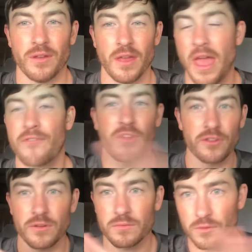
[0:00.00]
every
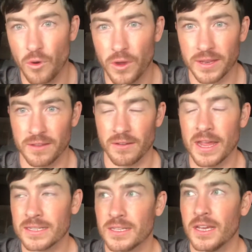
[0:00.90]
other coin,
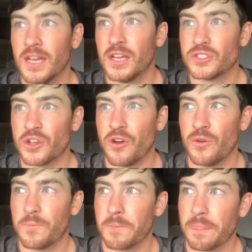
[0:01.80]
right?
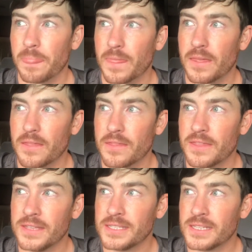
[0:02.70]
So
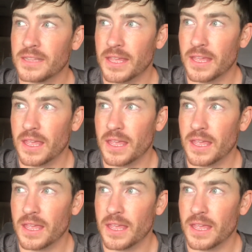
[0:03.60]
this is like